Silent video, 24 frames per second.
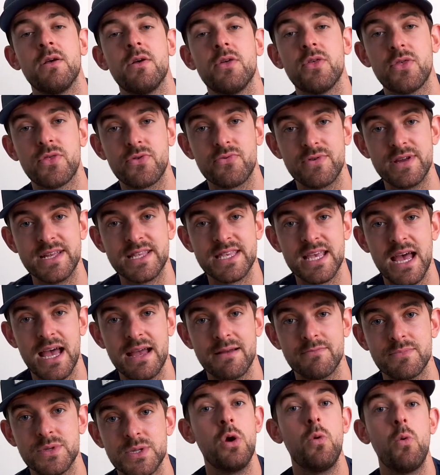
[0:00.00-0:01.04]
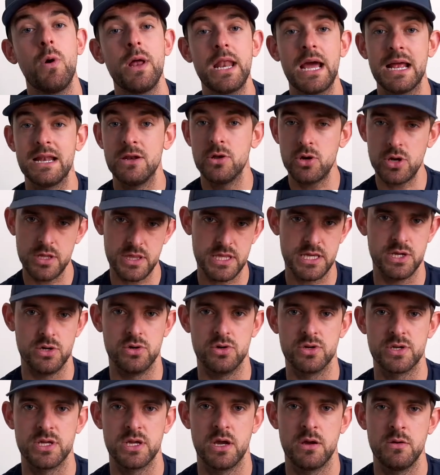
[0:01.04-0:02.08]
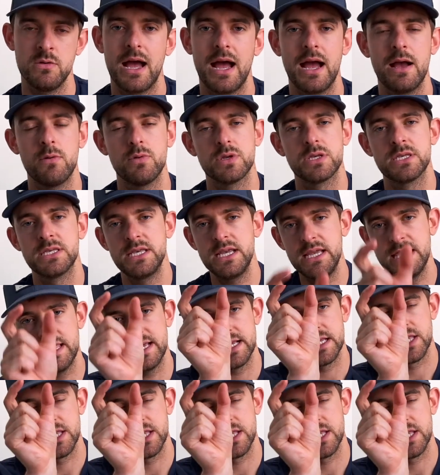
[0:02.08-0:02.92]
3 times. When I look at the audio, I will see these